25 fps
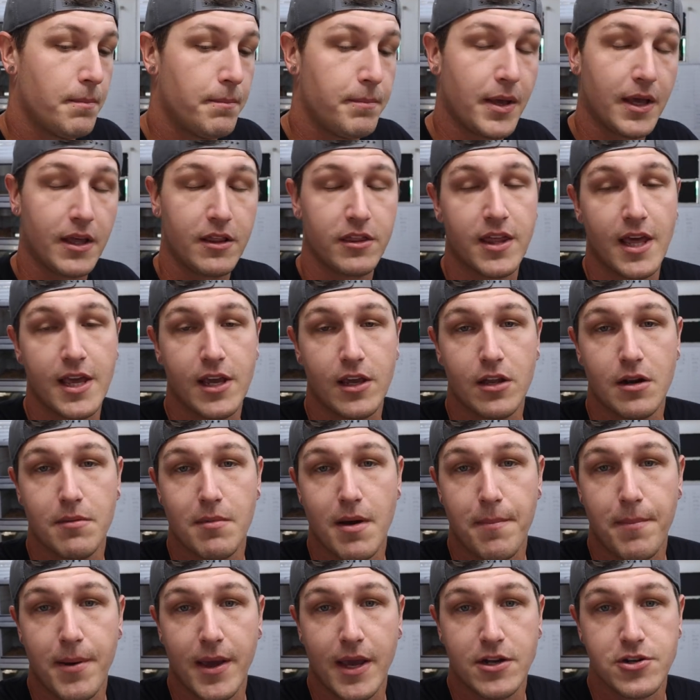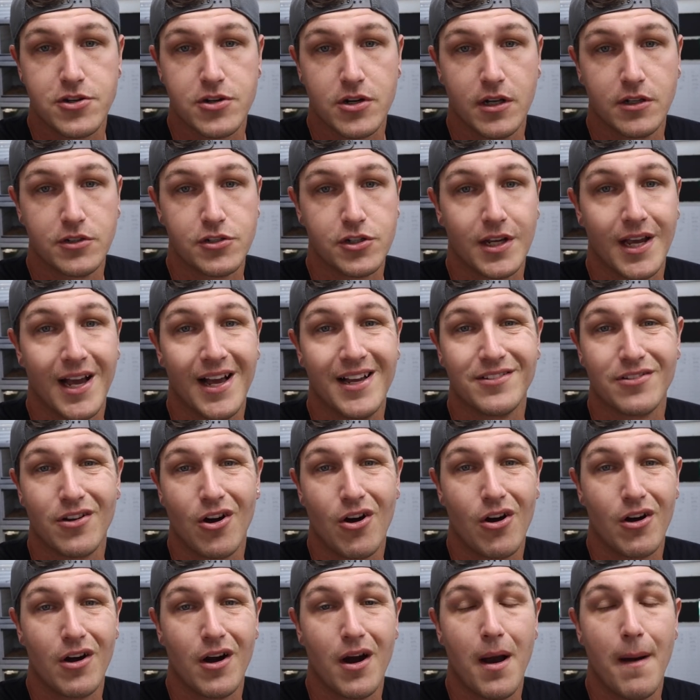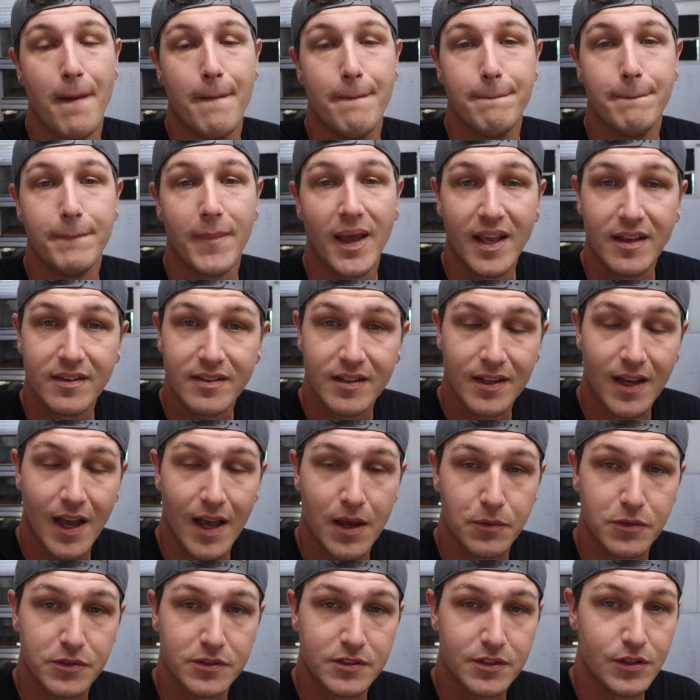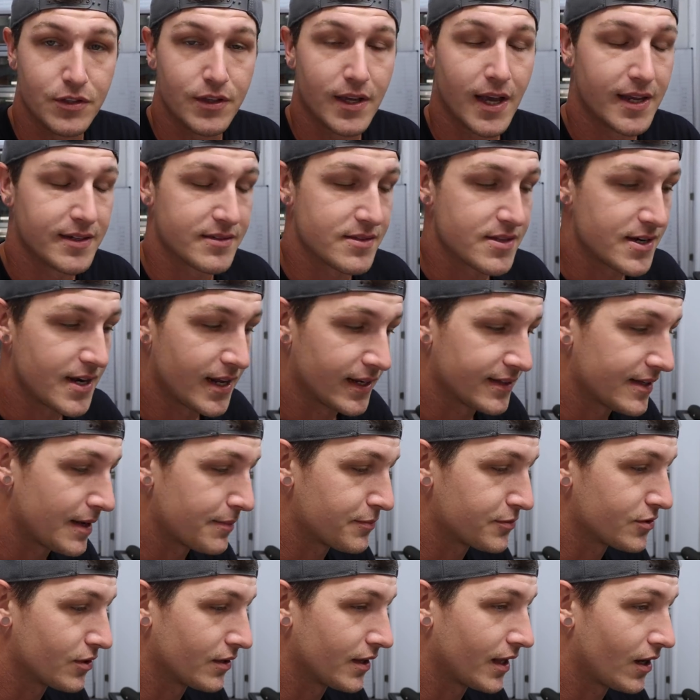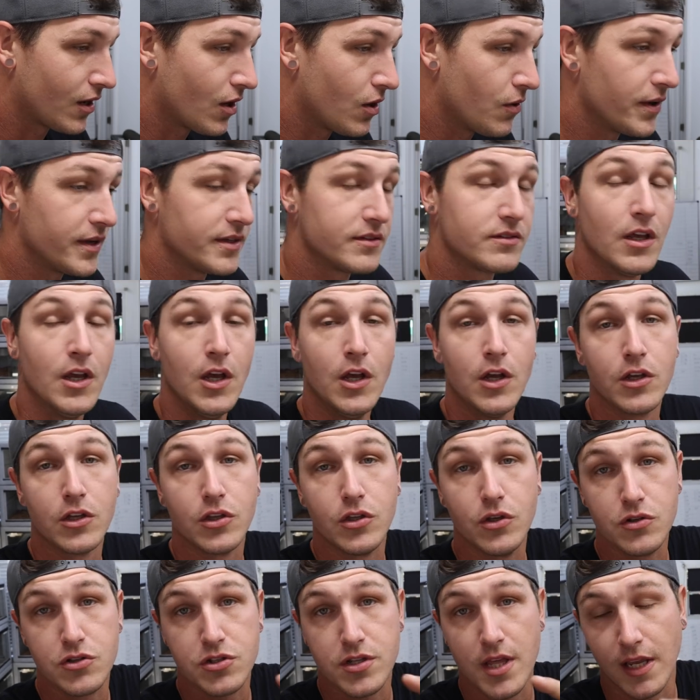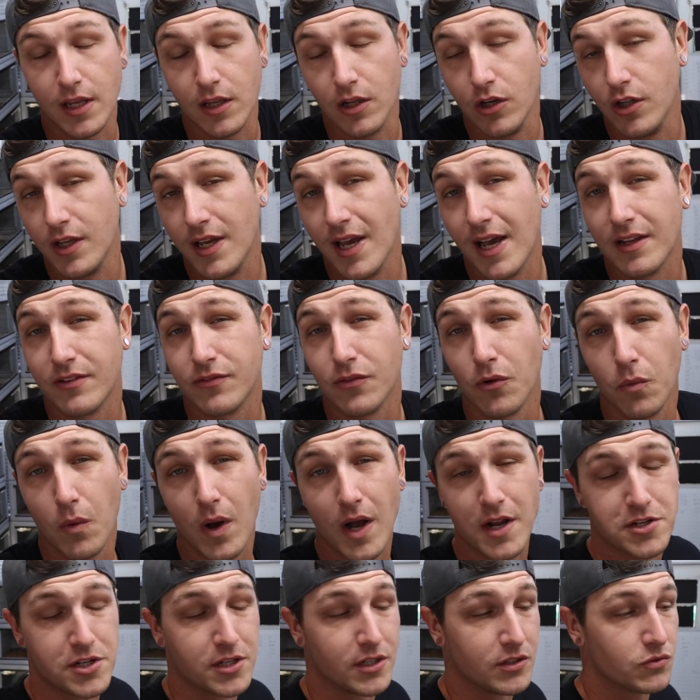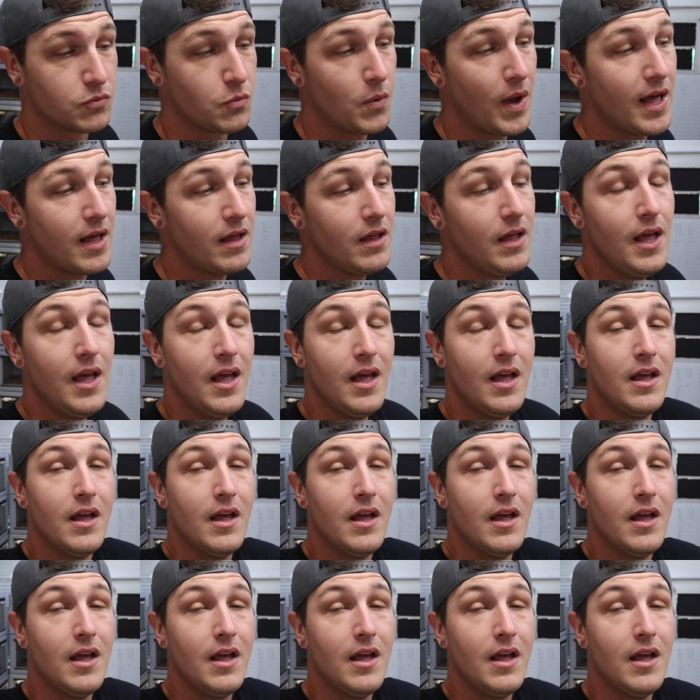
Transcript: Big thank you to my Patreons. You guys are amazing. I will see you guys in the next episode like always. Huge thank you to you guys for watching as well.